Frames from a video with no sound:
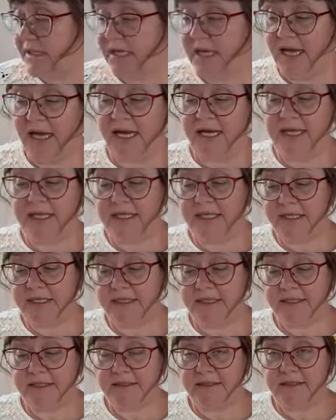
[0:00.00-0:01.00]

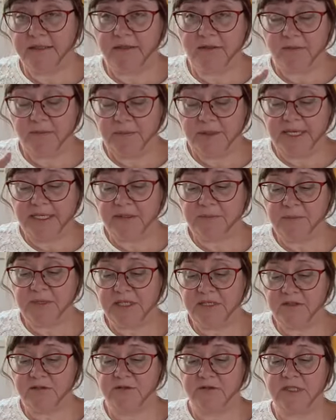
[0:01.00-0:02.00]

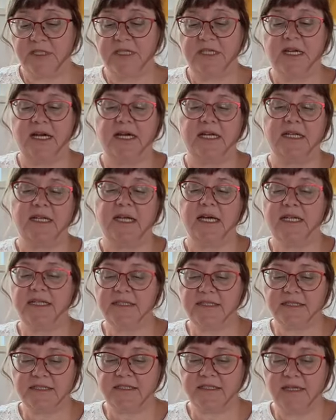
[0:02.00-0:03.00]
back to the yarn.
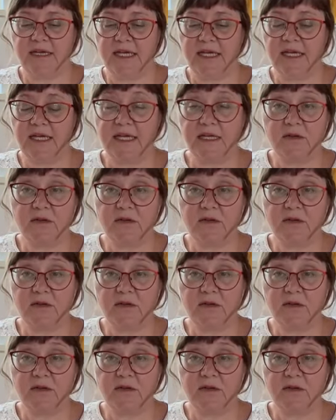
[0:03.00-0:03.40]
I had